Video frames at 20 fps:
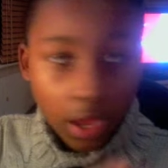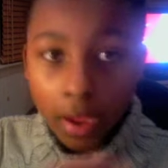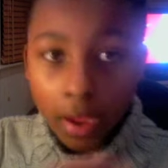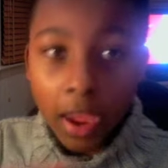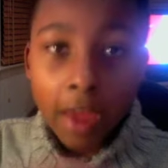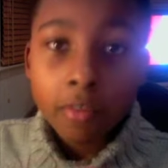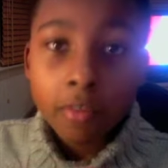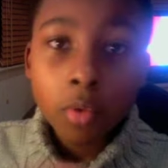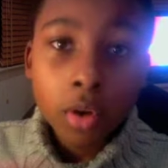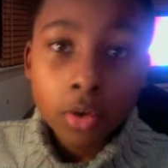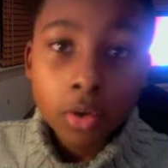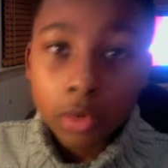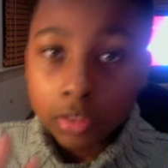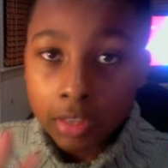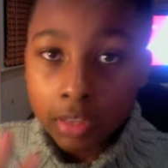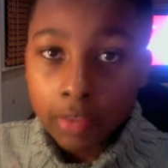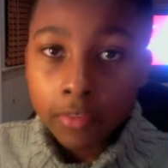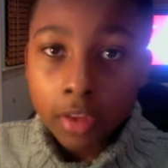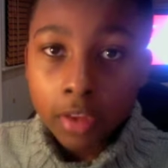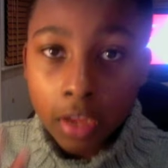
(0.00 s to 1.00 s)
Everyone who has
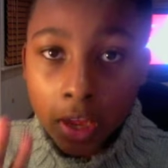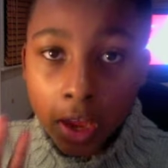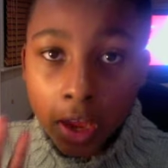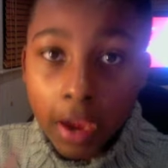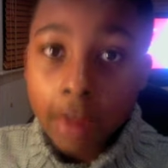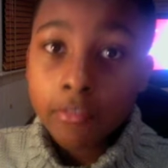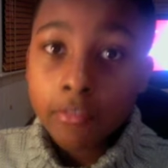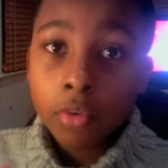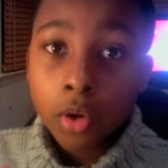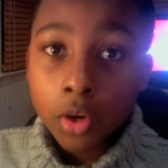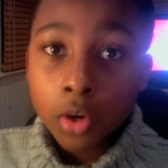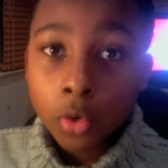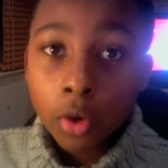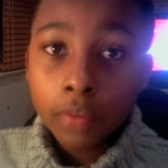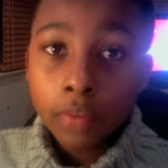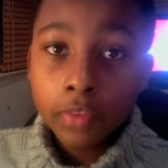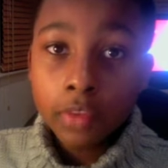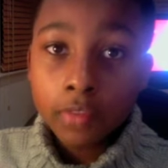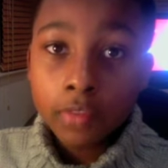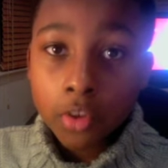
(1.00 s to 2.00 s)
given everyone who
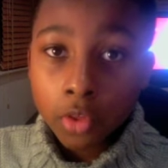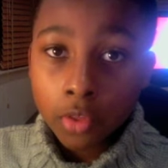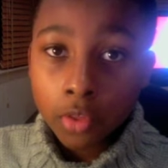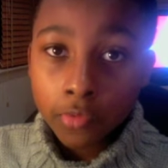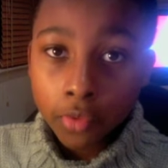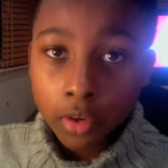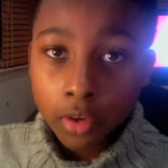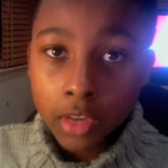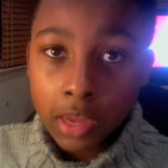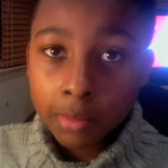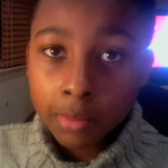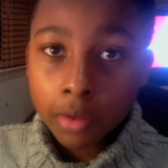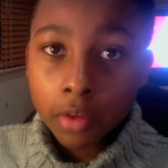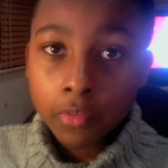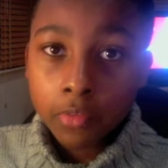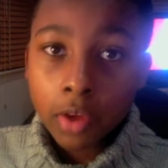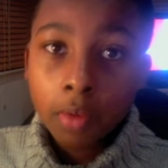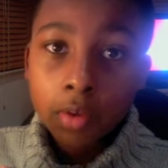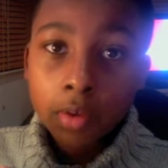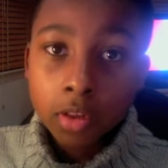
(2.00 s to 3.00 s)
I've given you the full name of,
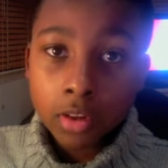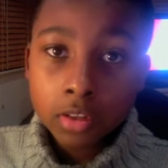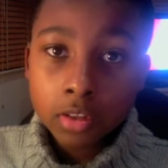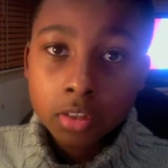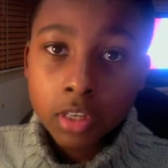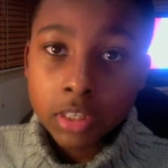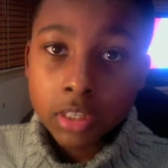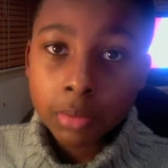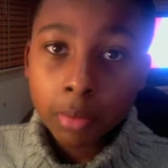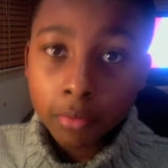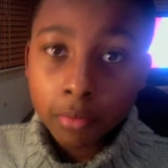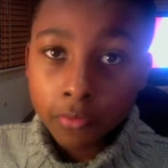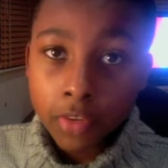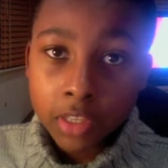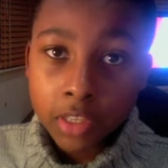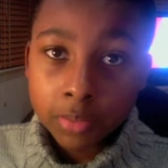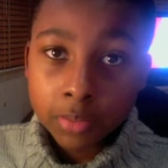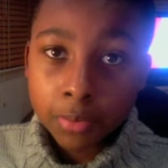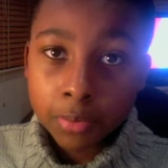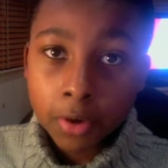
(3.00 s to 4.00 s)
I want you to search him up on
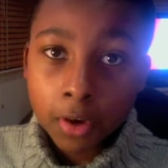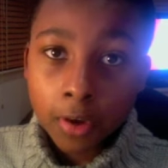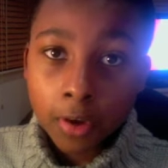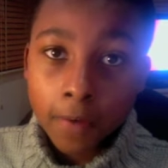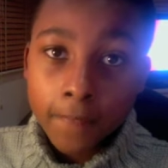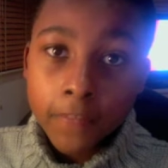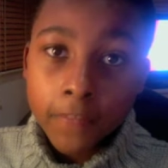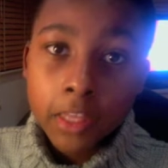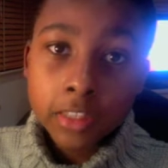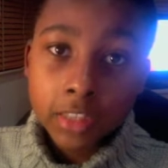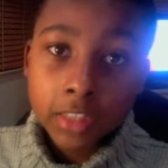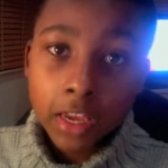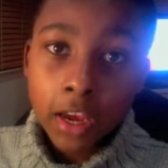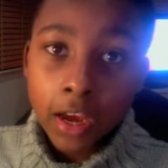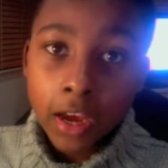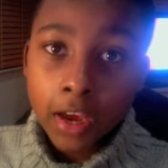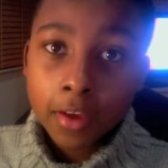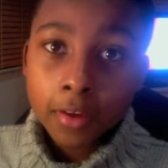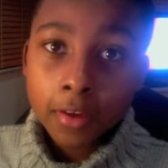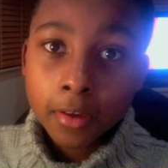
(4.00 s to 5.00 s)
Facebook and say
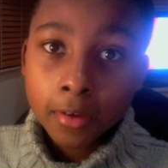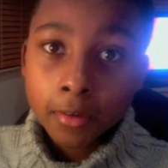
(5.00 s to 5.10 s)
hi